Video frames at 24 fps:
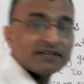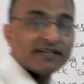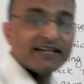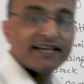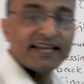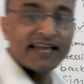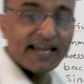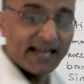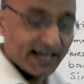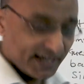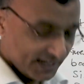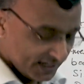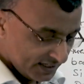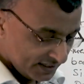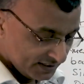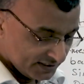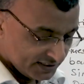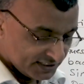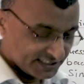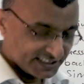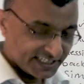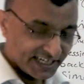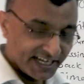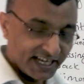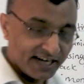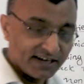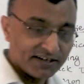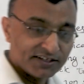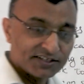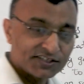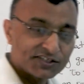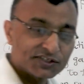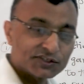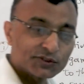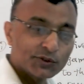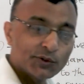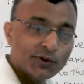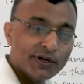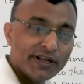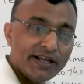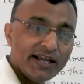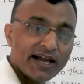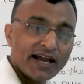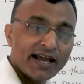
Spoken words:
can tell a story,